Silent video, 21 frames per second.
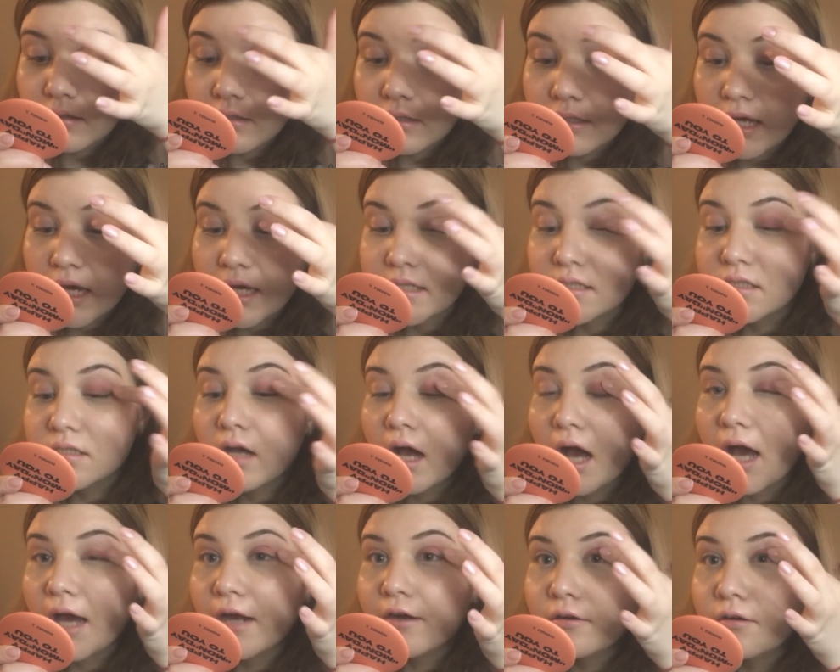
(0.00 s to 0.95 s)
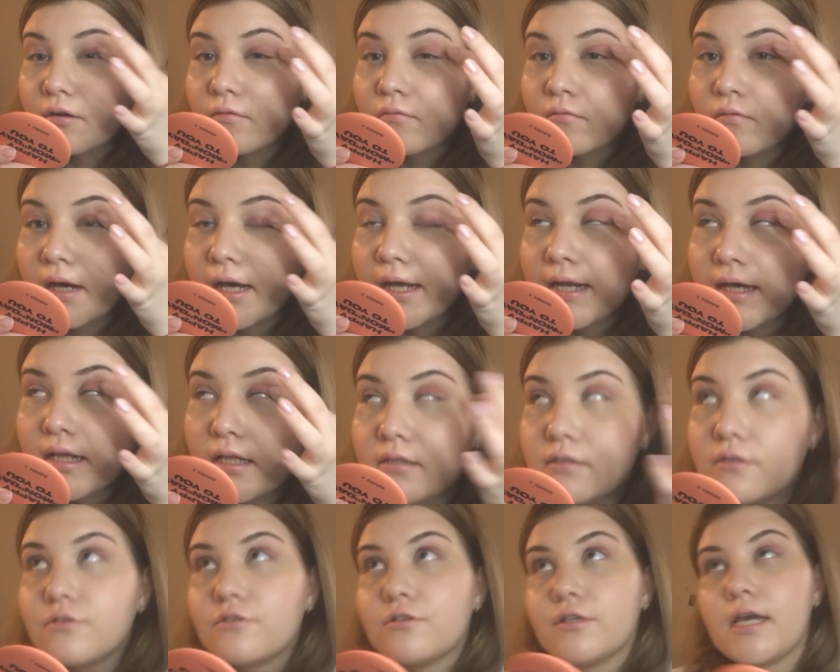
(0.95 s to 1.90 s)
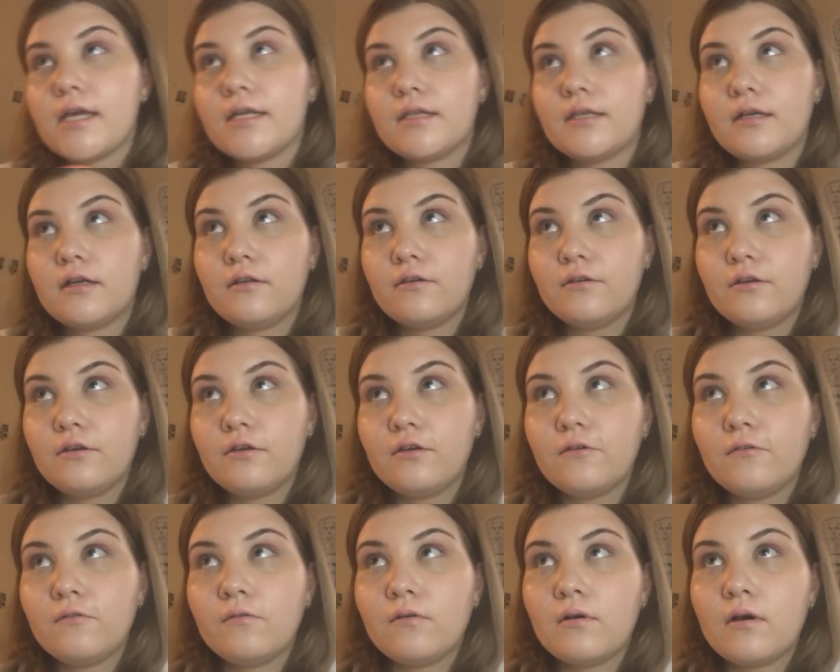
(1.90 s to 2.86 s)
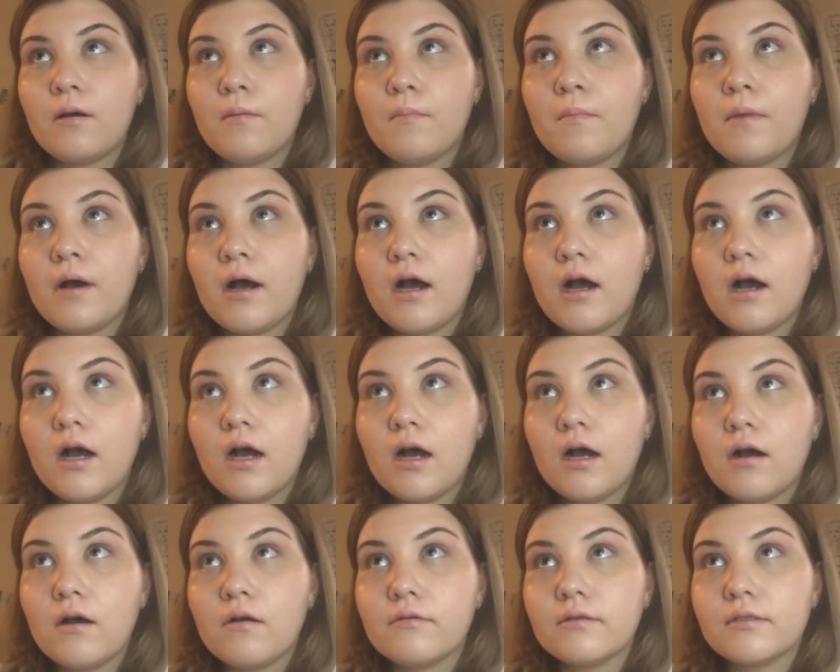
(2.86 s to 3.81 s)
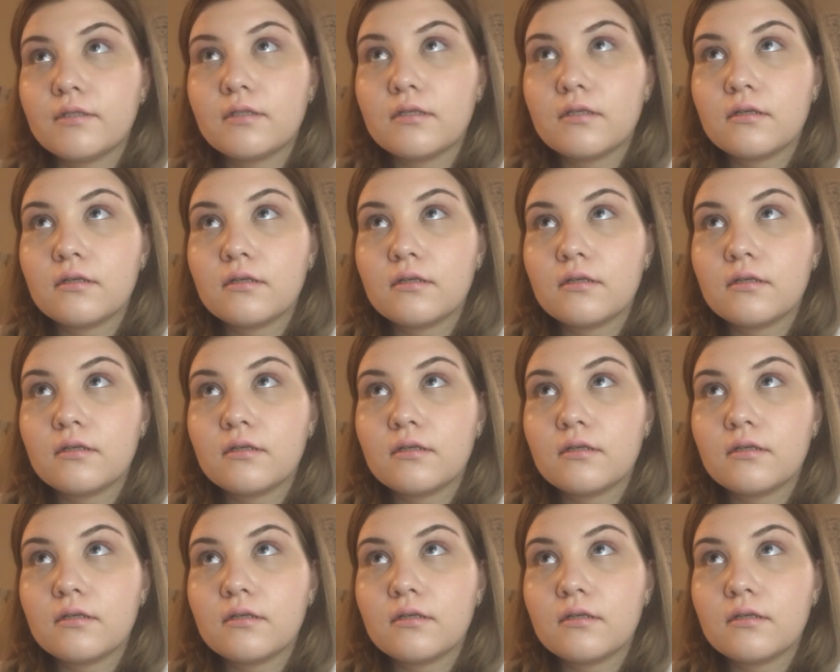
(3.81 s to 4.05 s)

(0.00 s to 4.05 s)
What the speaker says: Yeah, so I don't, what else should I tell you about